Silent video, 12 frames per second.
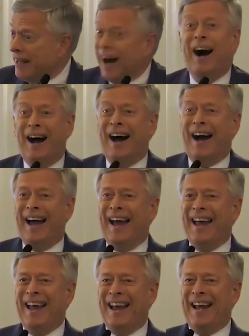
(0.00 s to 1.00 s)

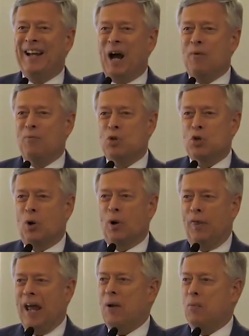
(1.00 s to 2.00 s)
And I'm sure
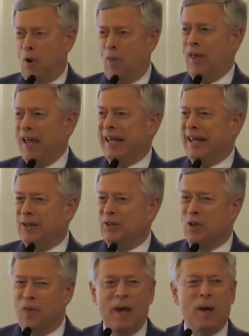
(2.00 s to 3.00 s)
they were thinking
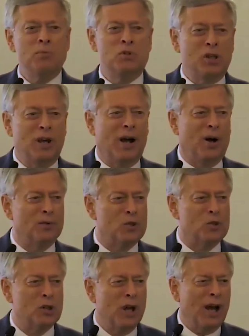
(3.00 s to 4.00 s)
to
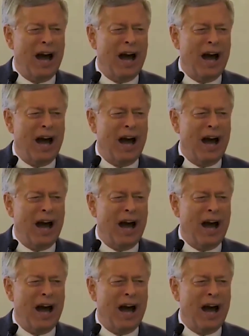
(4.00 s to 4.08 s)
themselves,